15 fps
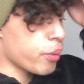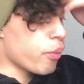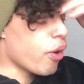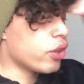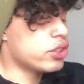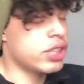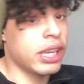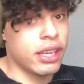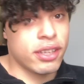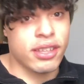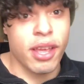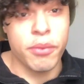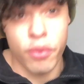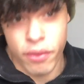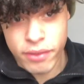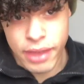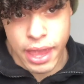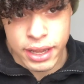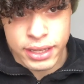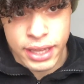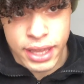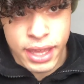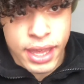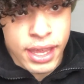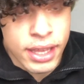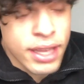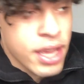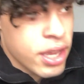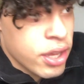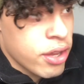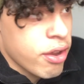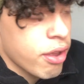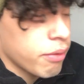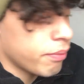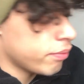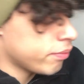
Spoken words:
watching because I'm not exactly, you know,